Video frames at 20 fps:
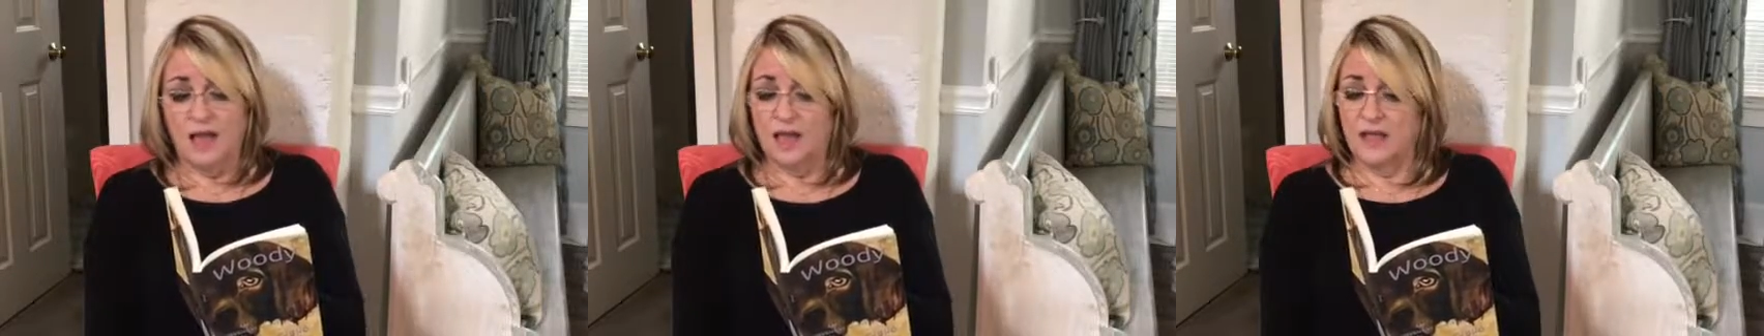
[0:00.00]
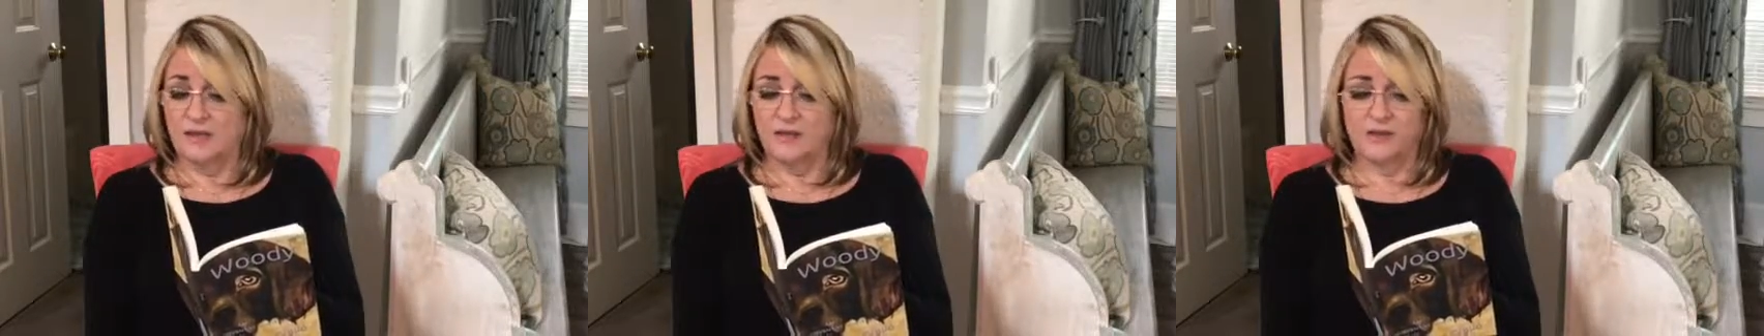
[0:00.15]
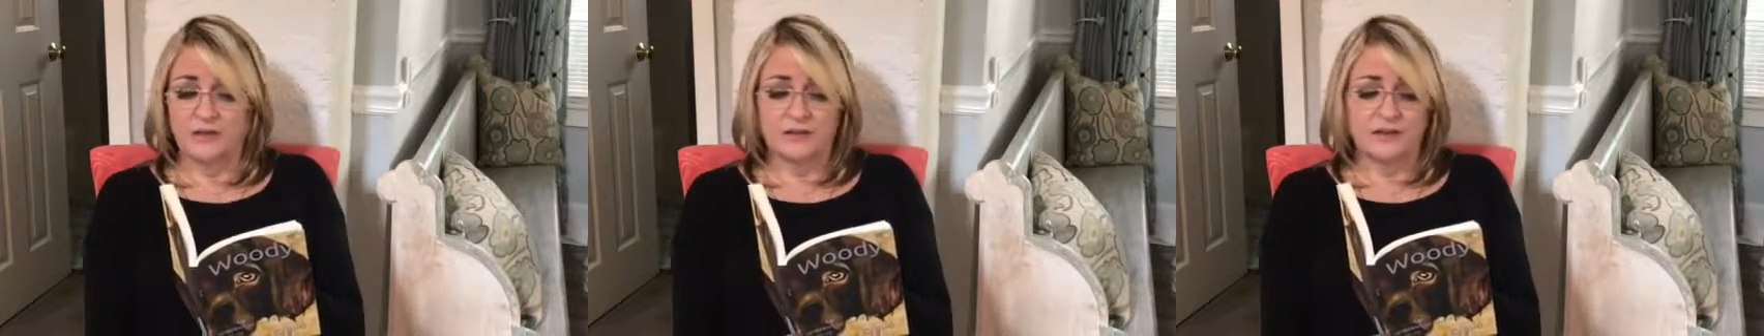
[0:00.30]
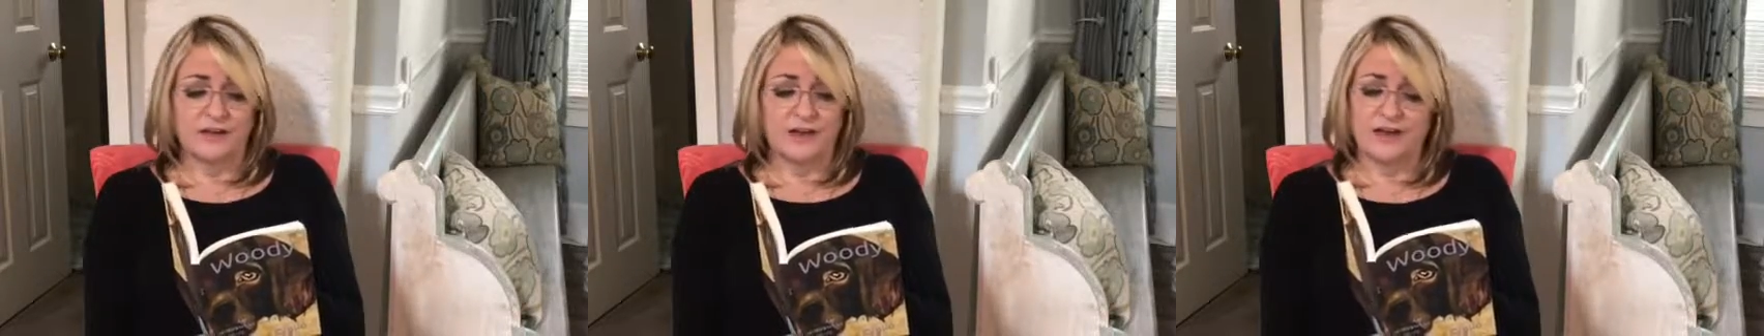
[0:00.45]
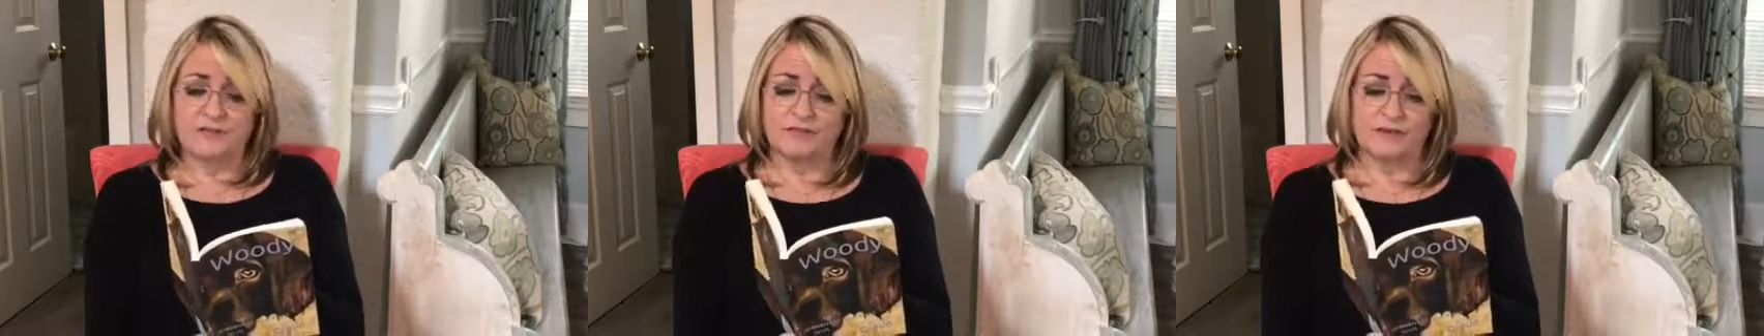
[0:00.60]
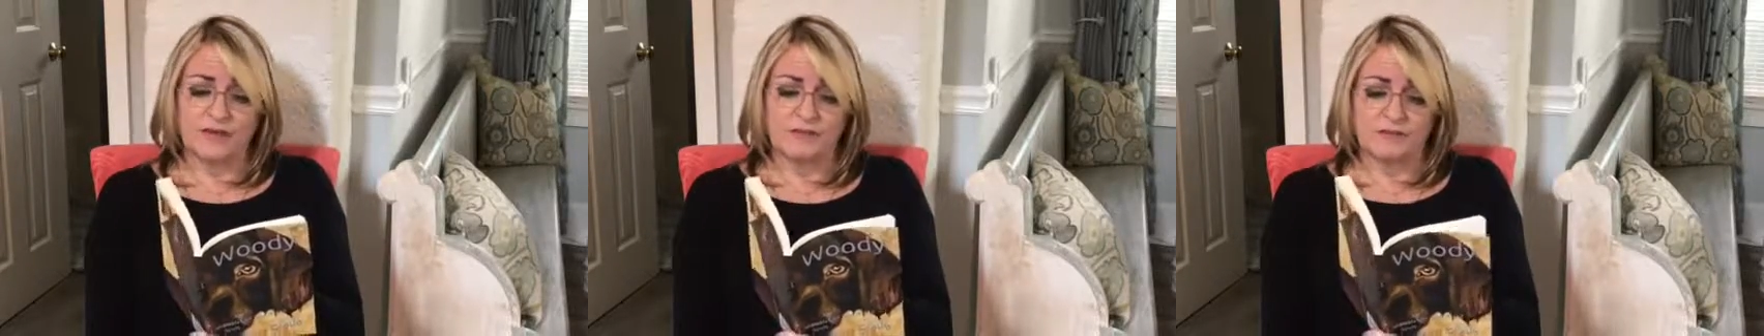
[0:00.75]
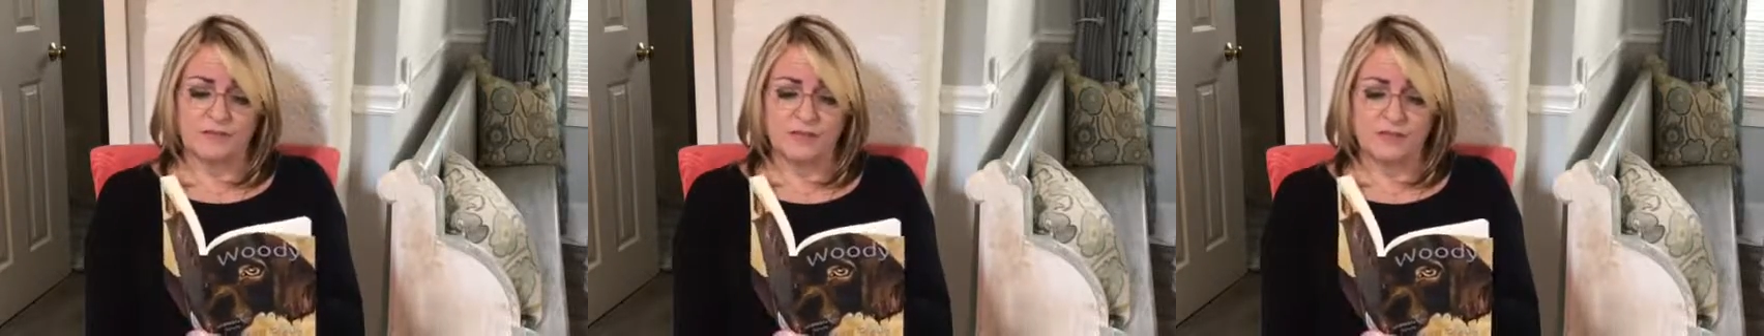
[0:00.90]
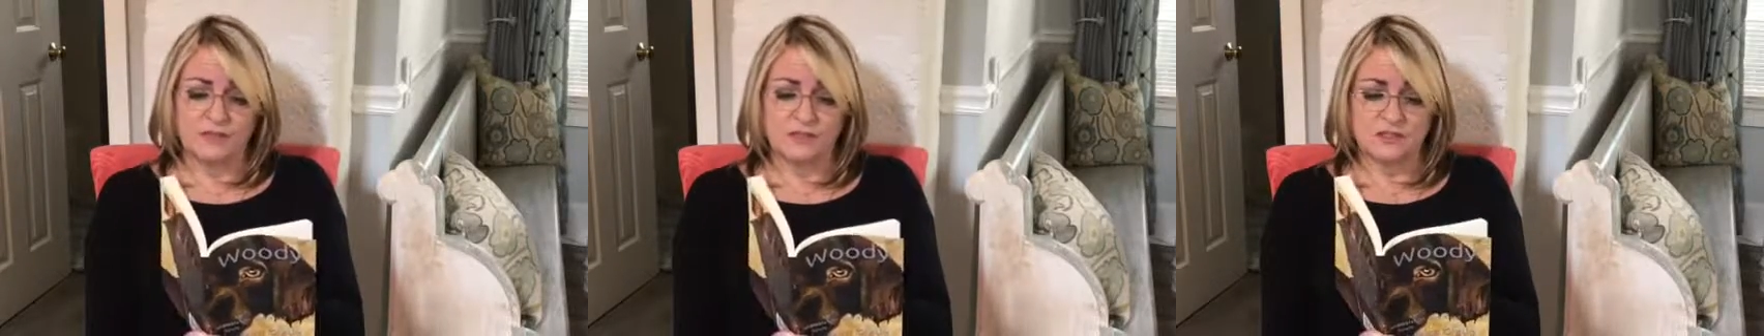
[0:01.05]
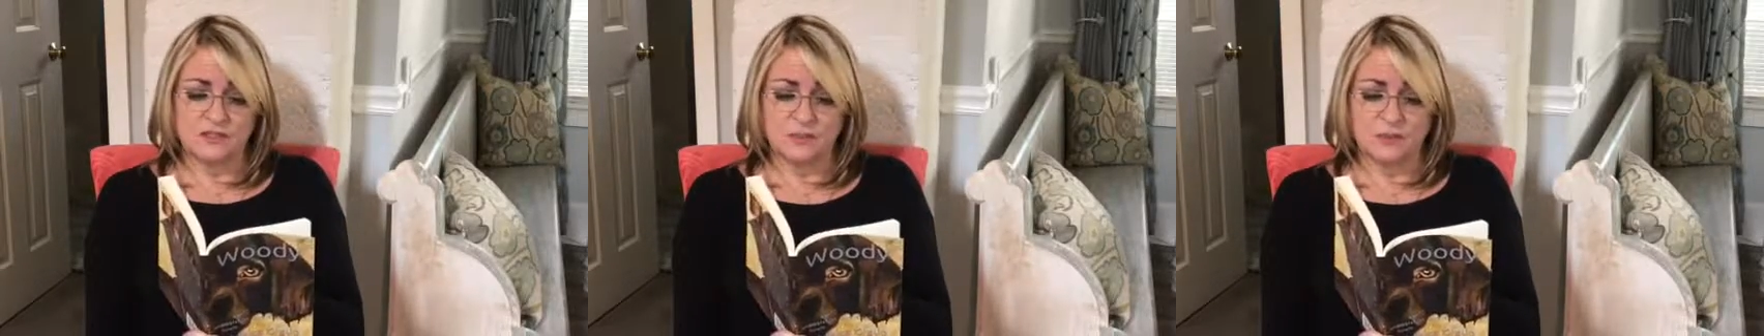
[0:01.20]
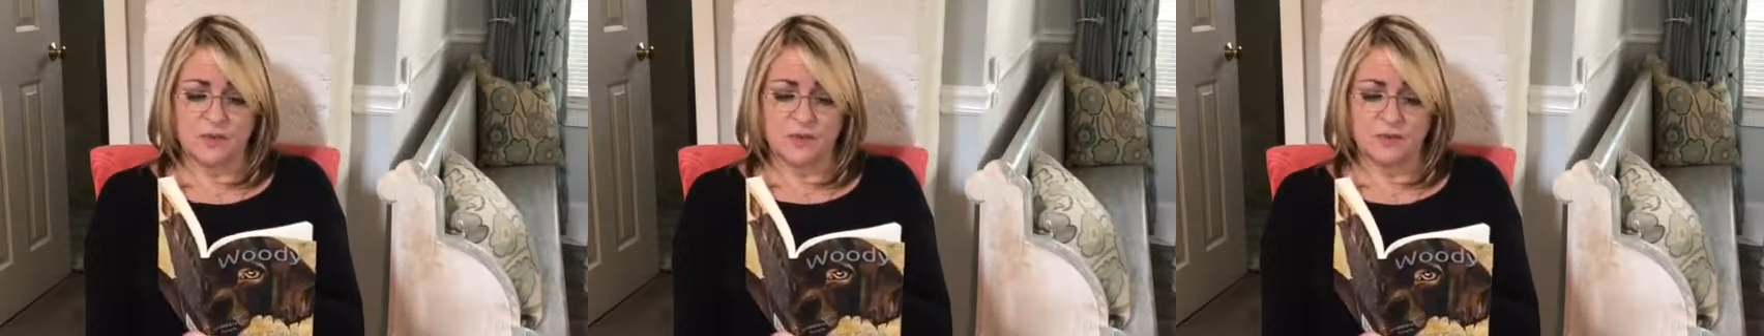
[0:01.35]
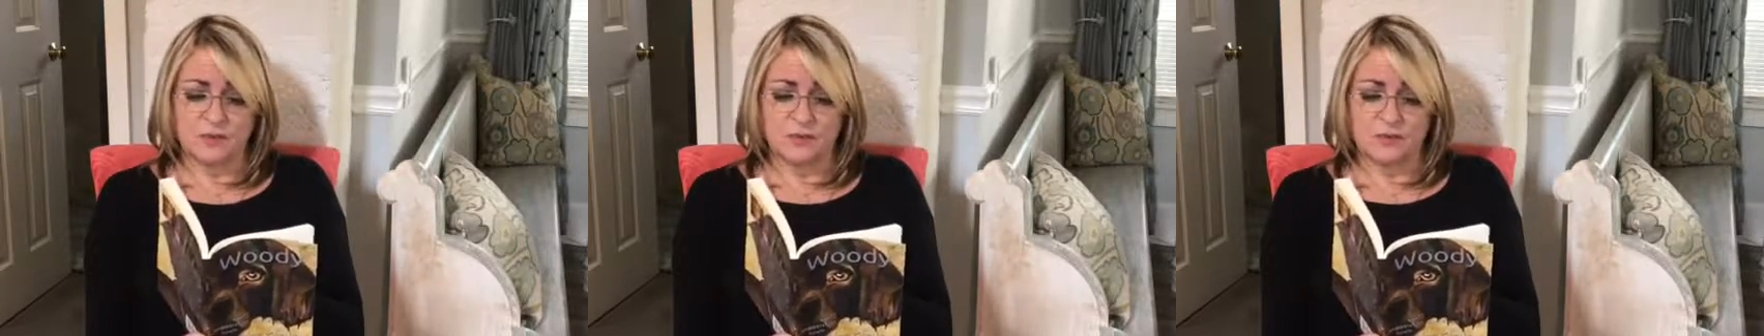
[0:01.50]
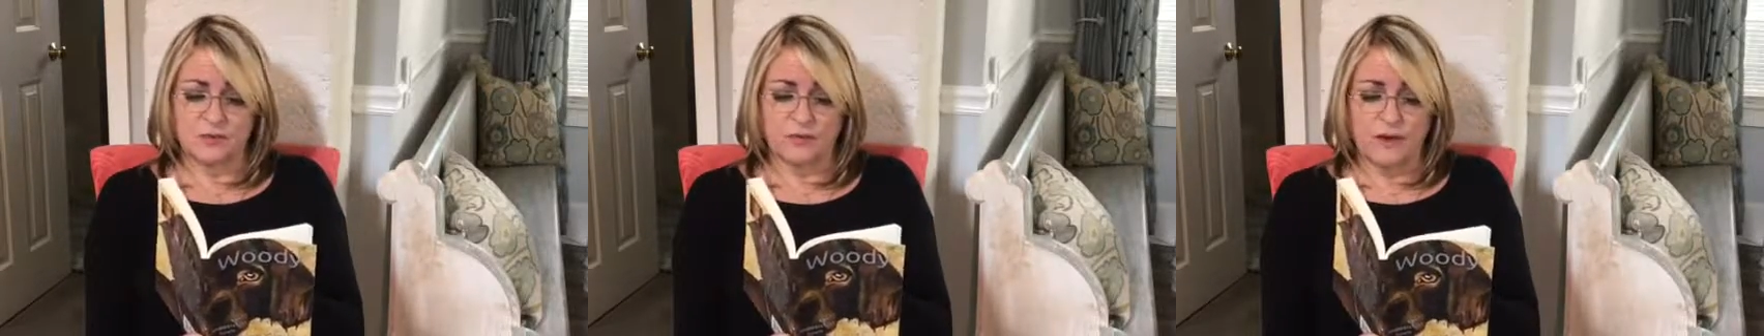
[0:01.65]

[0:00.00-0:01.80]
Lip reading: It could never have been this way with